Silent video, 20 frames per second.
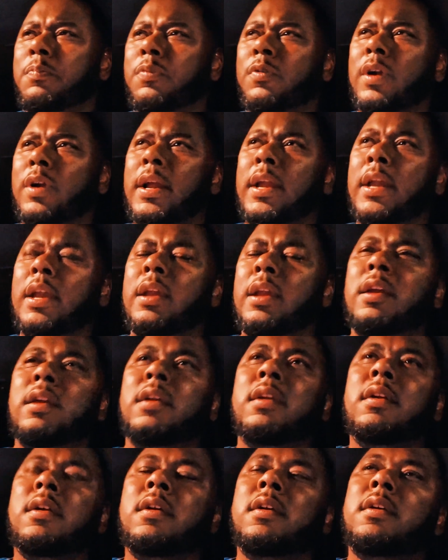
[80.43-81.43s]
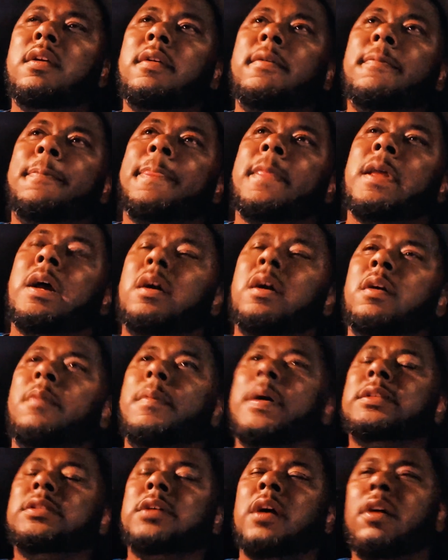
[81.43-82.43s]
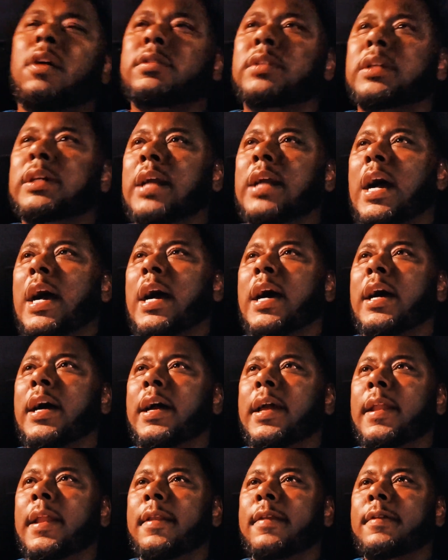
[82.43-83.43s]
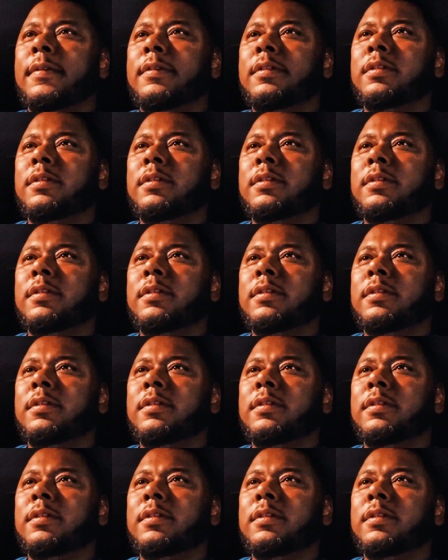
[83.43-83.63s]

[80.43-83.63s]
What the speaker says: pray. I talk to God